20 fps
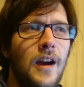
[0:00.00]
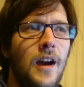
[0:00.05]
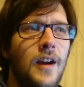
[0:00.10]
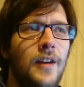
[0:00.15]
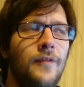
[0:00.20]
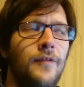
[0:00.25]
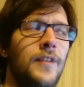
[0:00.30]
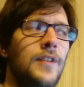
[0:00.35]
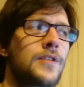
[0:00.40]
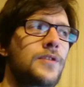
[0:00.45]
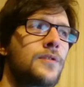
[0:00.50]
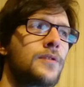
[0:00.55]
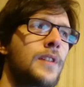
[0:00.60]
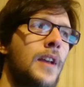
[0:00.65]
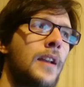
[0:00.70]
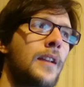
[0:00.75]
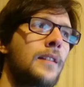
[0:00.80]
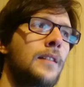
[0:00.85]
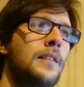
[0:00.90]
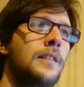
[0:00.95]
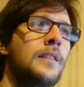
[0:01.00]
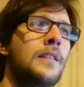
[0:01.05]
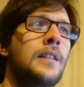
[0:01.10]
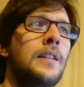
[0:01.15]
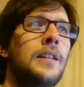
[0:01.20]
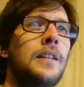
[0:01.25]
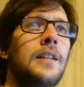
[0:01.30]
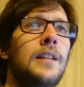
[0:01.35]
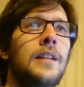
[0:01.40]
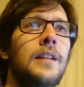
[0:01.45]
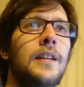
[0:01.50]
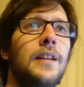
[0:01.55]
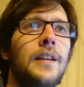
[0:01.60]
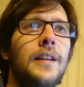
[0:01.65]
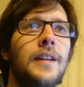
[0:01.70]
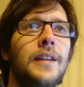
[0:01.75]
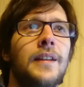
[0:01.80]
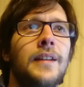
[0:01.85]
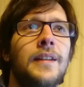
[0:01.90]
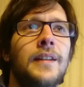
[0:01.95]
hard thing to tackle
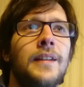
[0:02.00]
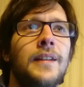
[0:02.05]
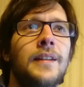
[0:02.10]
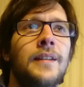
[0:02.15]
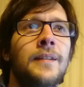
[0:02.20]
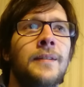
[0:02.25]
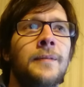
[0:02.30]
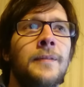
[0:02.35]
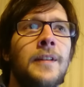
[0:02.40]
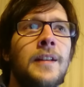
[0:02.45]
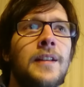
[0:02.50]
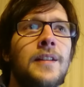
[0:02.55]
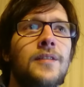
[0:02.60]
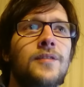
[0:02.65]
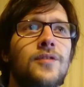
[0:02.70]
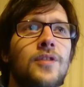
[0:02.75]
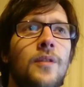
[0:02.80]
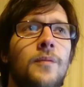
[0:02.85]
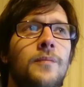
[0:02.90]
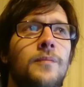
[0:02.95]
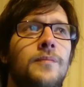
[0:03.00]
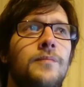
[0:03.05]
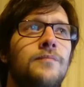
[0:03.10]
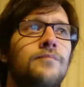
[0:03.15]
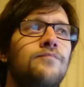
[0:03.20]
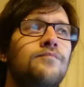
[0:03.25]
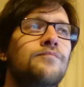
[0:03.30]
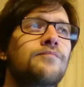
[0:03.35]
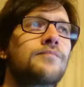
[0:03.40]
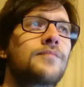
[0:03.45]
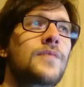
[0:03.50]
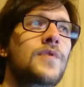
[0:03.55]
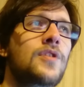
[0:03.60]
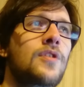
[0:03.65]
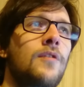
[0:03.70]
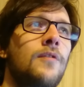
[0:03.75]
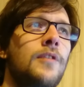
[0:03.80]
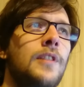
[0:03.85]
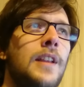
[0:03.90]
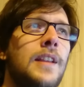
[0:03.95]
uh, some
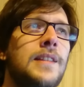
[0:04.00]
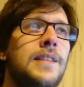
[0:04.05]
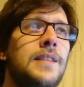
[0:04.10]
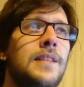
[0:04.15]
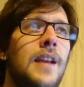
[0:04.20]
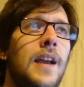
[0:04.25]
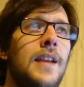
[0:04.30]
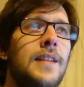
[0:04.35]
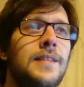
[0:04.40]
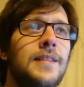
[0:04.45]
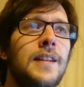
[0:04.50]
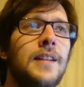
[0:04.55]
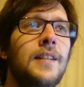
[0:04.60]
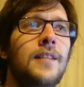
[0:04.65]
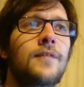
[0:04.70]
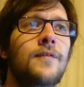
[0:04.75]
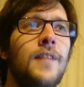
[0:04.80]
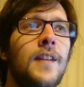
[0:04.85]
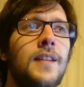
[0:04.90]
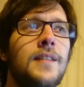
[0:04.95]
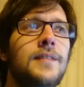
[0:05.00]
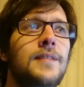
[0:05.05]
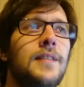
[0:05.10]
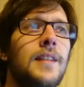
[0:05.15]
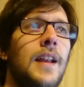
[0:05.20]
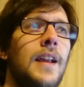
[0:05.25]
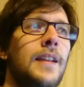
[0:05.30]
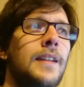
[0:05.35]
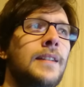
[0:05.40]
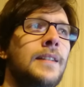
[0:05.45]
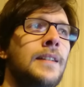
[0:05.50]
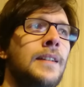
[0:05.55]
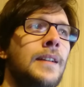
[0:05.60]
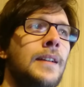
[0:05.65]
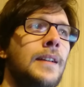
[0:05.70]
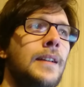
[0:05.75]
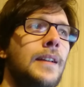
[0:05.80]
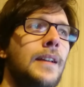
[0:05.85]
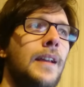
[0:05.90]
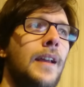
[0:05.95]
some aesthetic things like
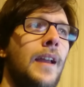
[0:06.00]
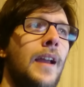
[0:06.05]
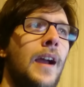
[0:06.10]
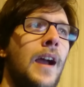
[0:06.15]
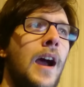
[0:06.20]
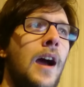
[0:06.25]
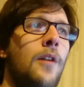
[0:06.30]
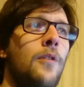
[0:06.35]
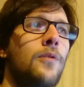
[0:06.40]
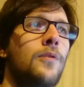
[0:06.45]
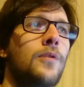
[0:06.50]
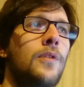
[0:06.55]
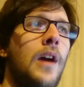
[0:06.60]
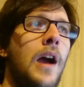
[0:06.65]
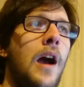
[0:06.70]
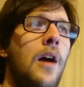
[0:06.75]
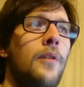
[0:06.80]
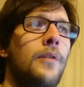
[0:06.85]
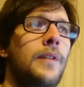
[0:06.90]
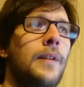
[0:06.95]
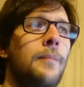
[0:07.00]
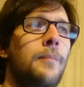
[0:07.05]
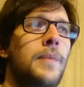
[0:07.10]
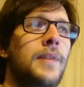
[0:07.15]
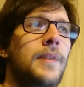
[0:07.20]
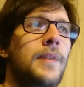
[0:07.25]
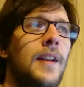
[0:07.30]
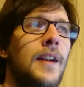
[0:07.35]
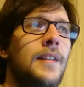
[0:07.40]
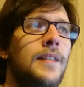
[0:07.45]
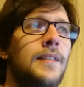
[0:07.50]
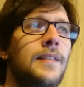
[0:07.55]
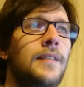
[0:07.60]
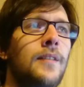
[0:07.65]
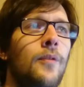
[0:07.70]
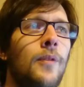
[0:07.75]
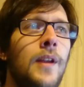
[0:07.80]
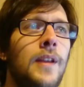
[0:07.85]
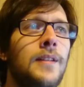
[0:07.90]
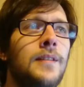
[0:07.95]
uh, how how the pixel art
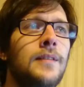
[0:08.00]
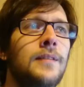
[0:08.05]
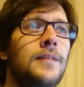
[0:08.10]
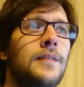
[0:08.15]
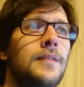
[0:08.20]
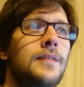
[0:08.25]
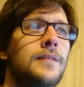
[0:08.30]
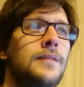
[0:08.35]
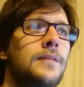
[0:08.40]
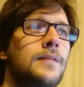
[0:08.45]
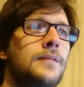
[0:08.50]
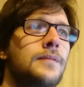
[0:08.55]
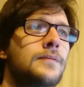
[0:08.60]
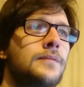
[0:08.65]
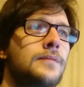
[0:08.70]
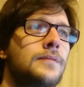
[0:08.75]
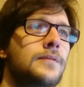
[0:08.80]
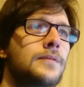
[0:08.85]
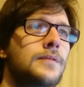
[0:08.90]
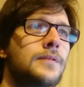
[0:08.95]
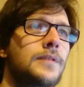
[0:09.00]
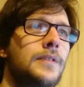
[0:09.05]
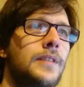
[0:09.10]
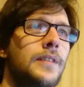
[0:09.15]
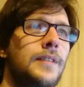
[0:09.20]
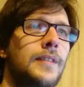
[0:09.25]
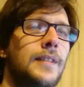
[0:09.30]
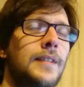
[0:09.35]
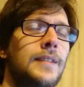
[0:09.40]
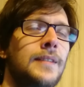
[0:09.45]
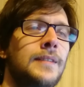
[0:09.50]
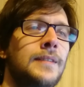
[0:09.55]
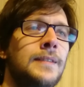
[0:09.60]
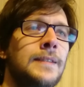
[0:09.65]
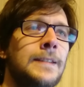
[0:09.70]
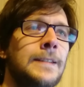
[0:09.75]
integrated in in the